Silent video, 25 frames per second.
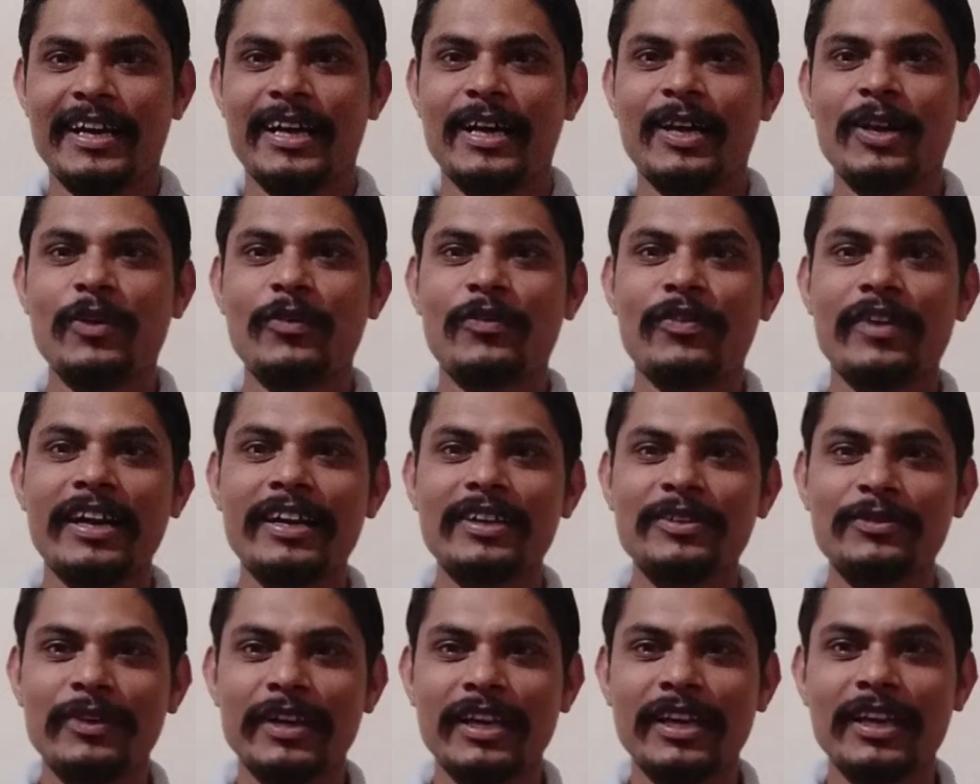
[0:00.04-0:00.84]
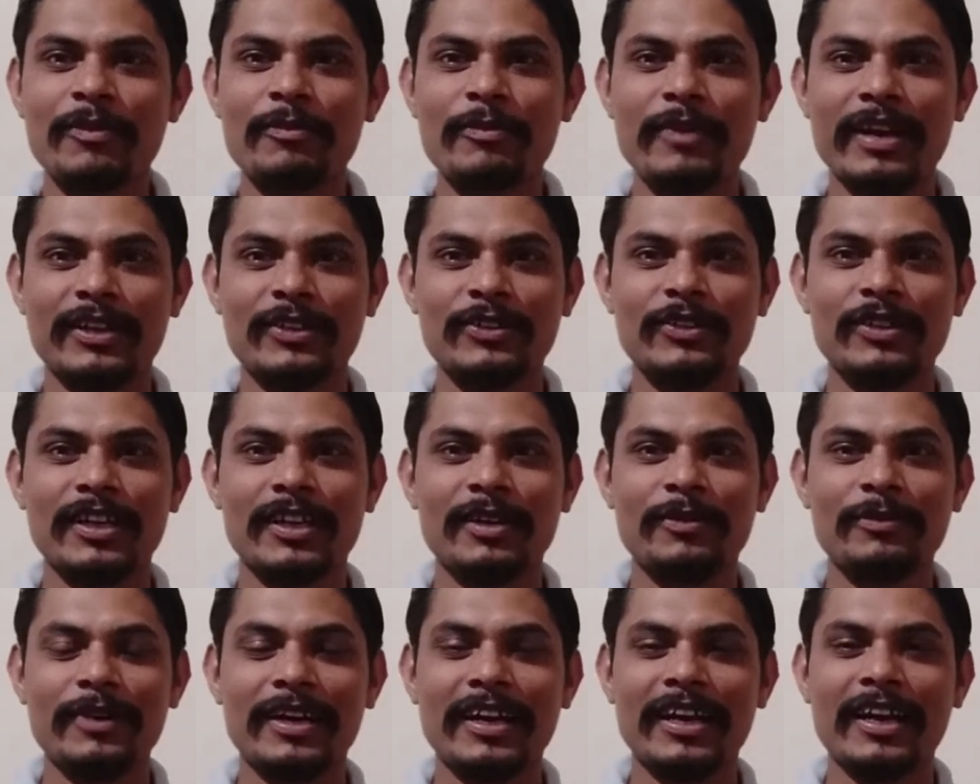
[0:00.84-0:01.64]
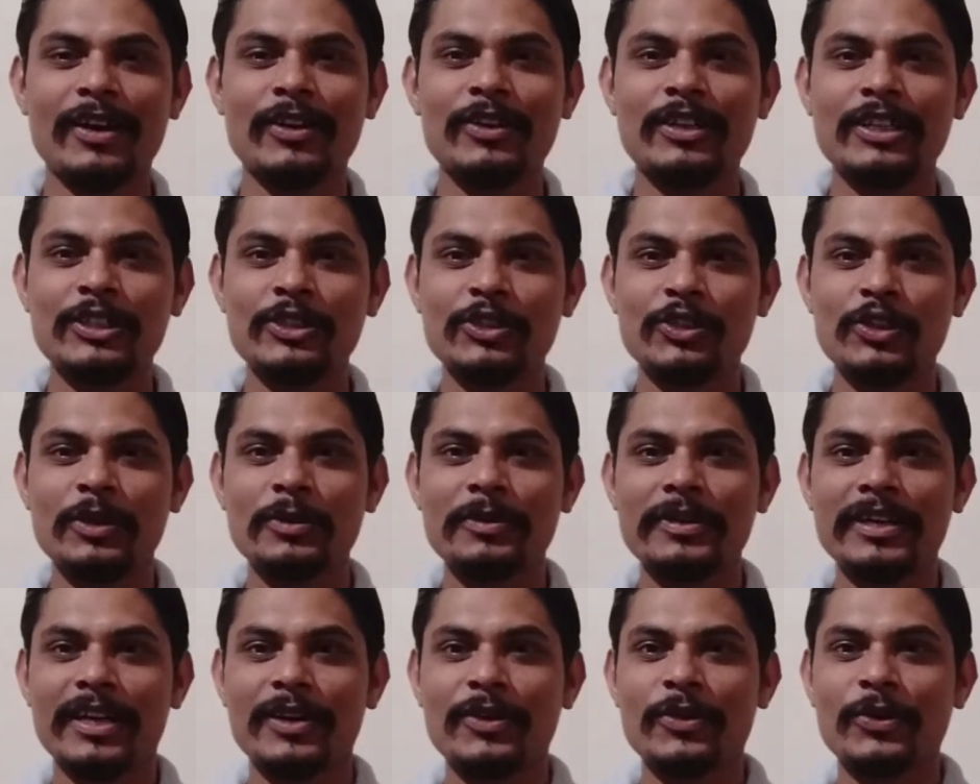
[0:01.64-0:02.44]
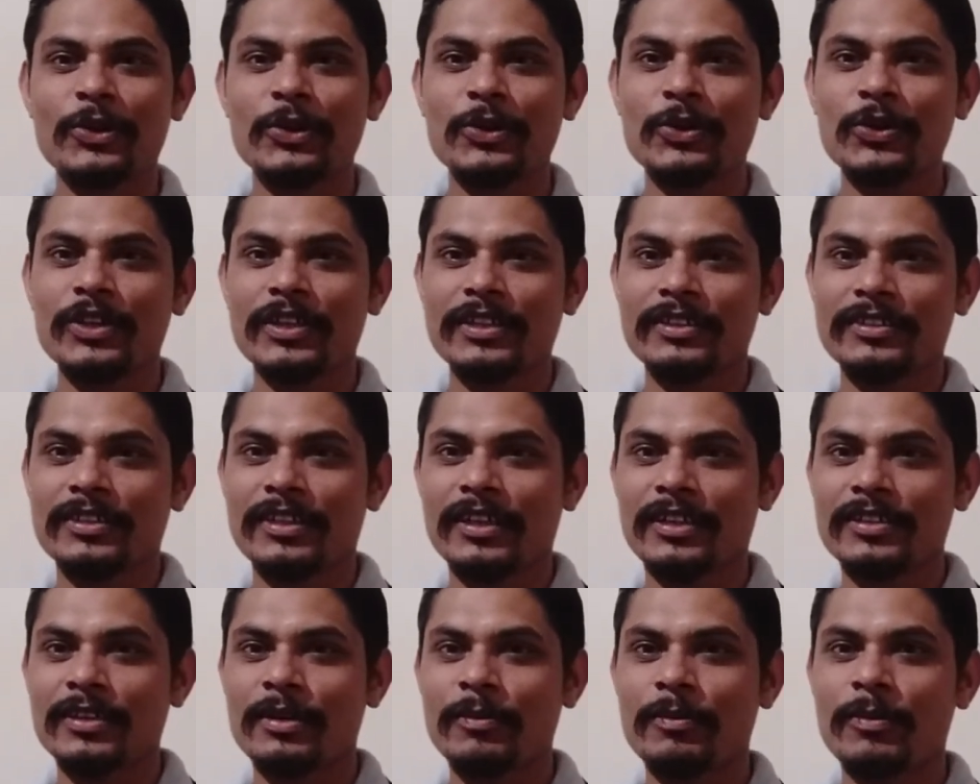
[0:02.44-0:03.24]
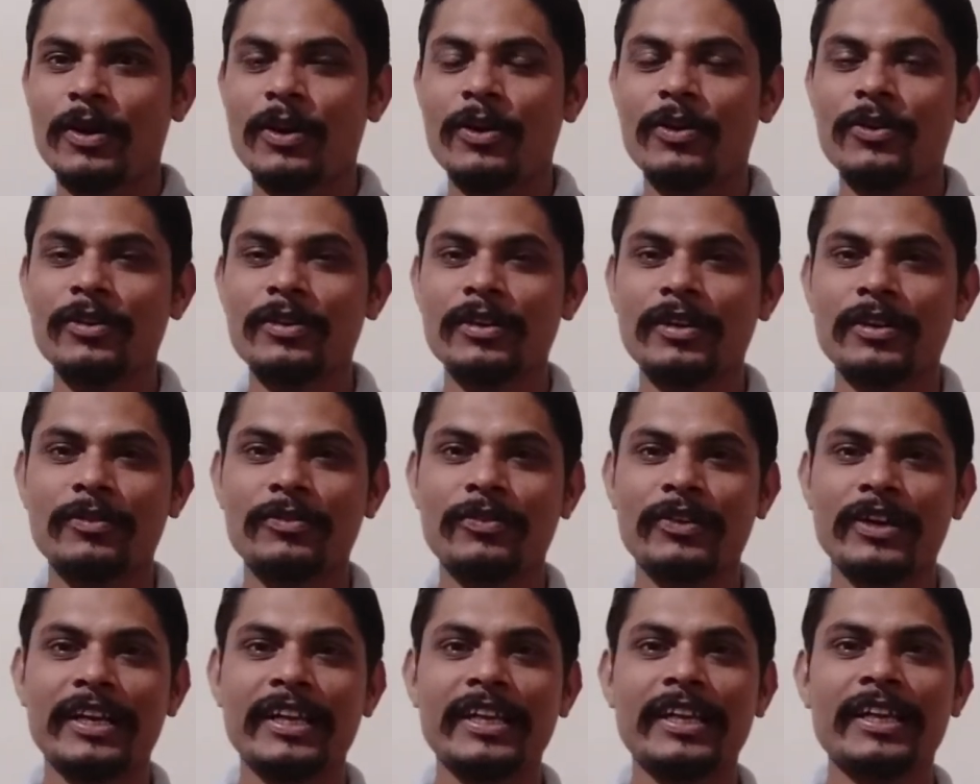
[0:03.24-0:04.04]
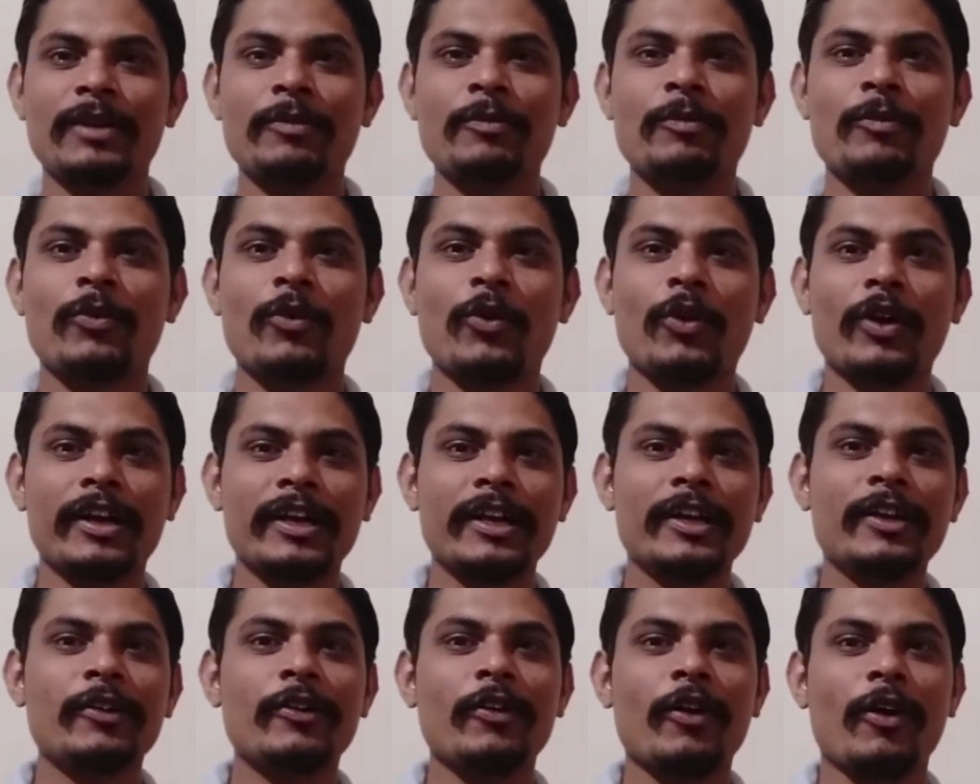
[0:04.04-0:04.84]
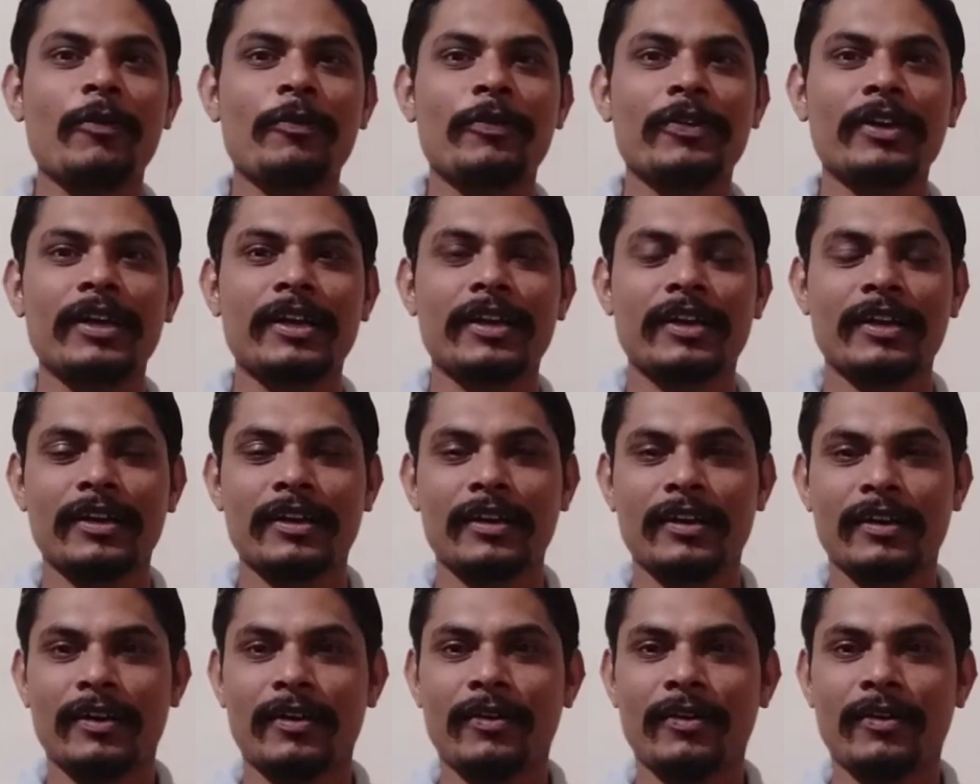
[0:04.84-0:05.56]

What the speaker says: Hello friends, welcome back to Learn by Rahul, and today we are going to discuss about a very important topic.